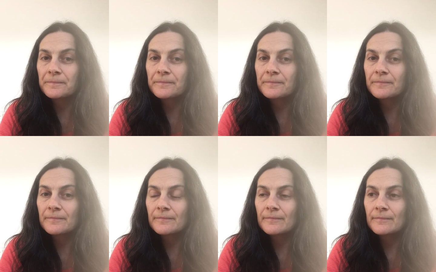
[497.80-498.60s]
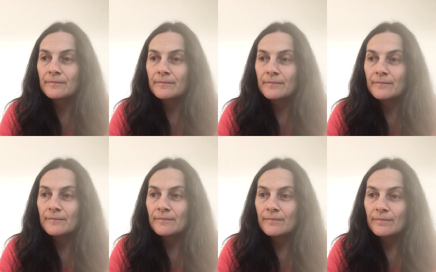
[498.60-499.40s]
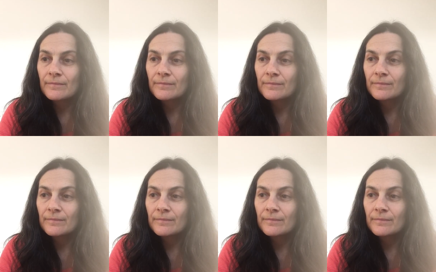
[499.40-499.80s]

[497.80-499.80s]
[no speech]